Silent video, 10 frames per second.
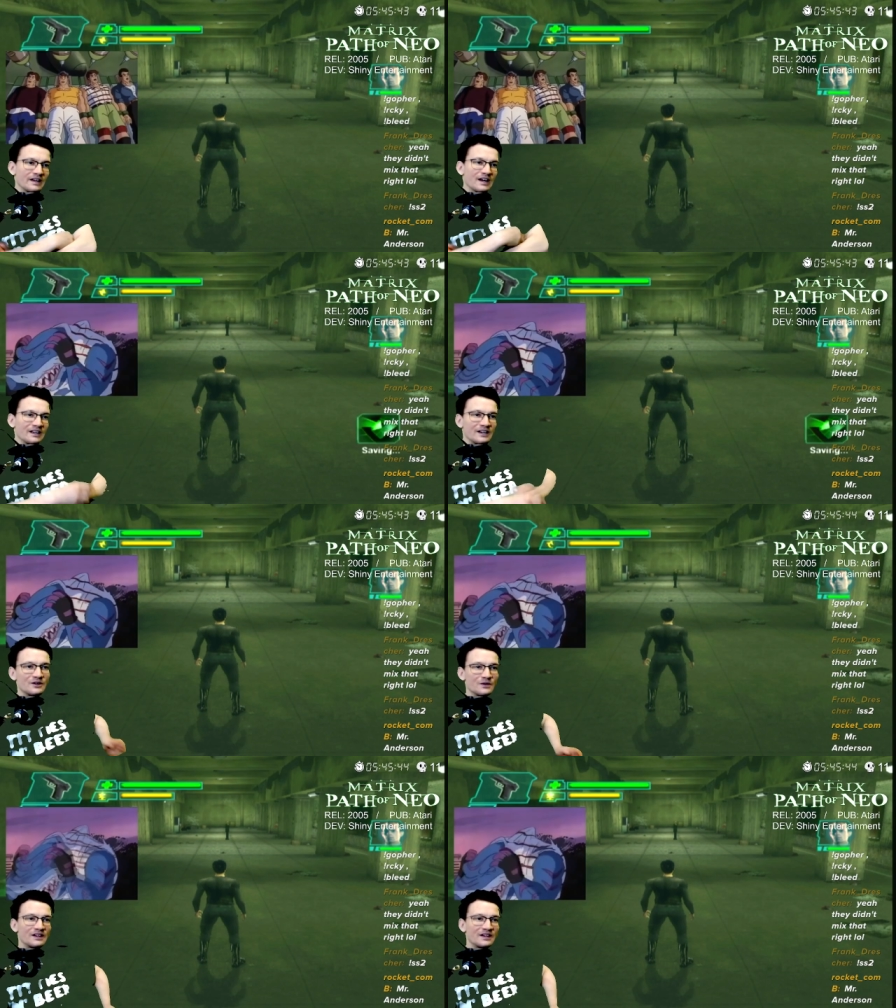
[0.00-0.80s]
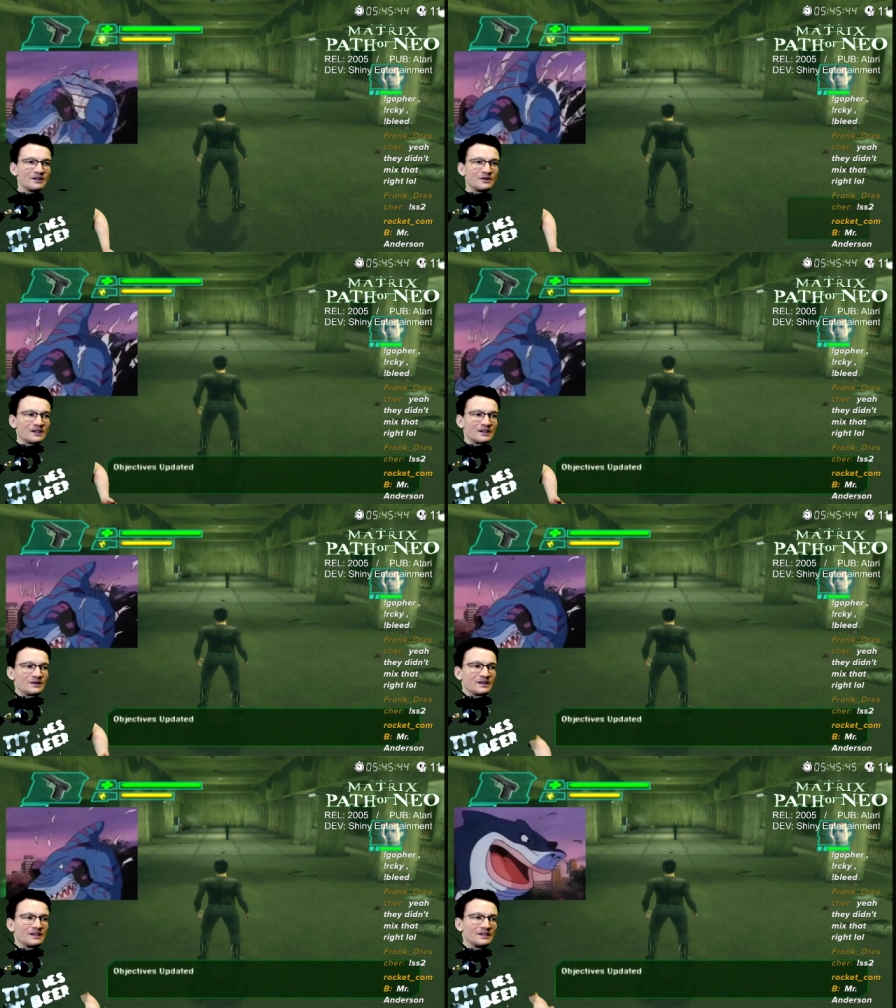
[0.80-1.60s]
Yeah, I knew it. I knew it. I
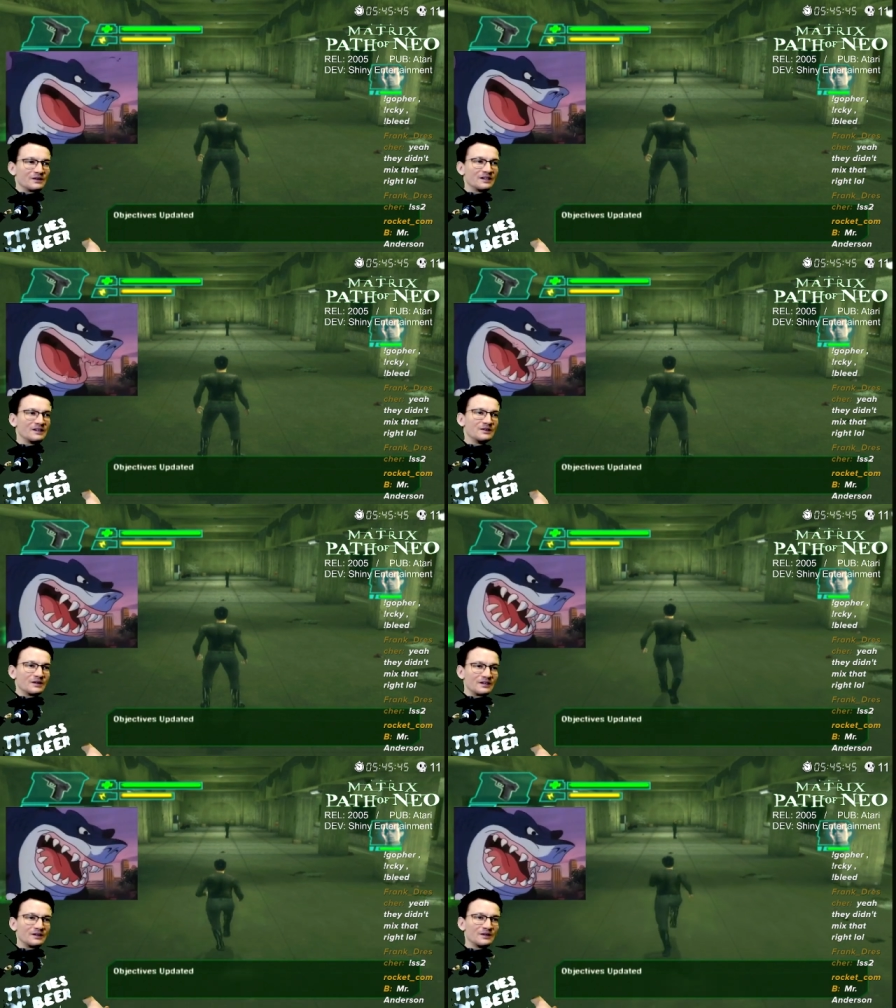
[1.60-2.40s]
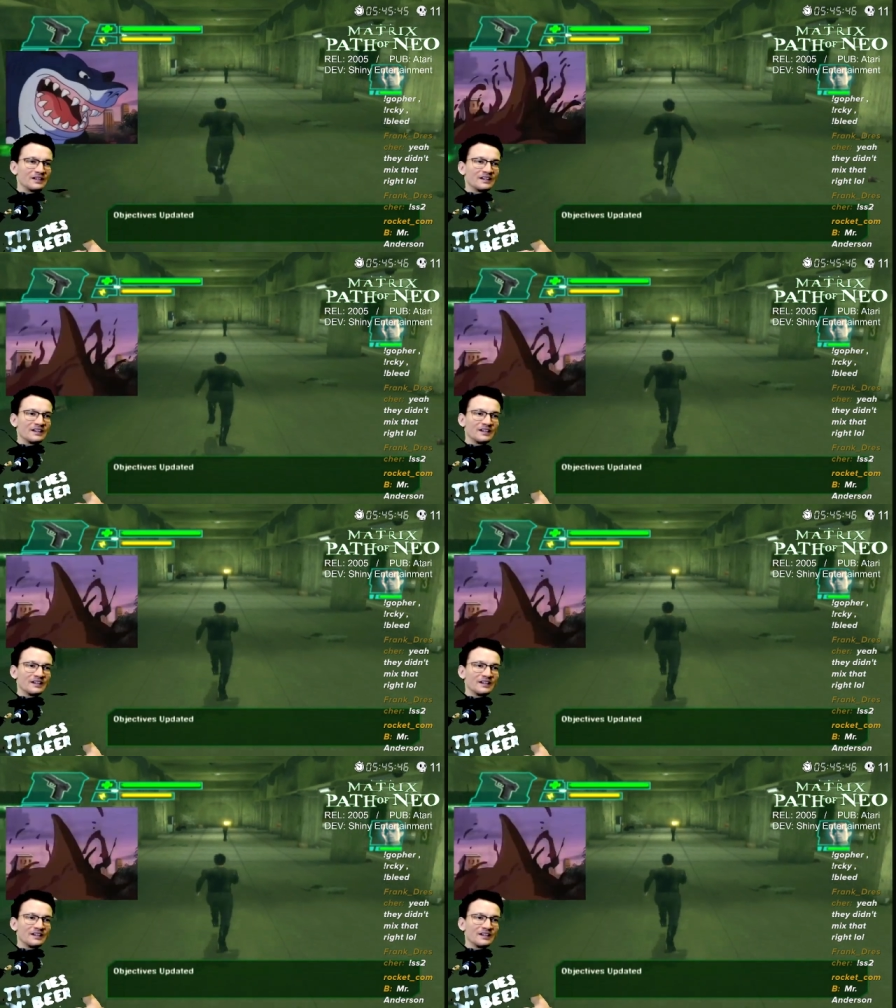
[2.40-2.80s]
knew it. I knew it. I knew it. I knew it.